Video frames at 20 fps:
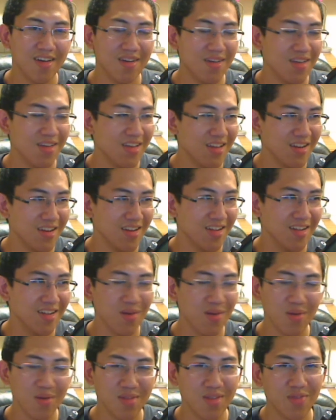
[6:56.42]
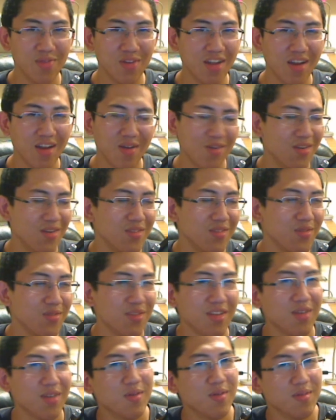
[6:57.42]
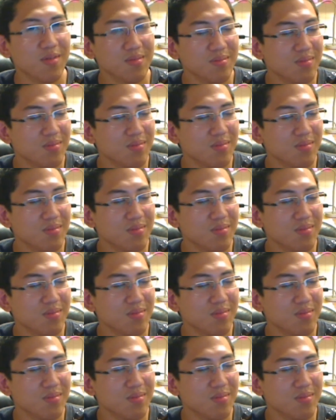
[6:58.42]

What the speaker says: in a whole different character. It's really cool.